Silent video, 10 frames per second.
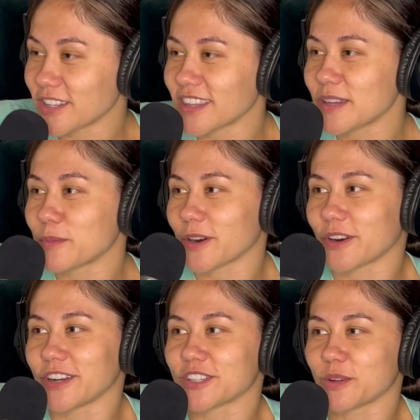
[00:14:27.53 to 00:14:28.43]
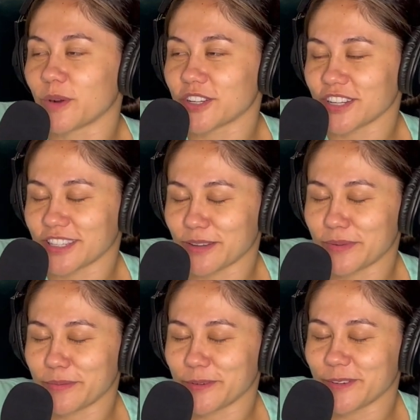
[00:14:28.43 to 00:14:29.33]
nothing more cringe than watching stunt
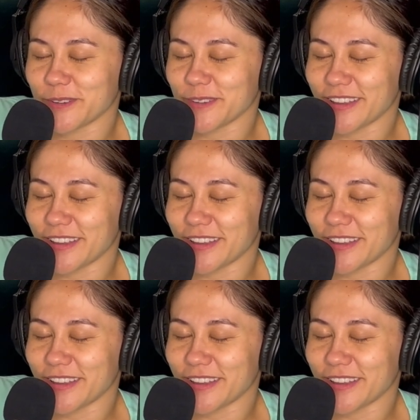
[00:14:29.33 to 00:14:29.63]
people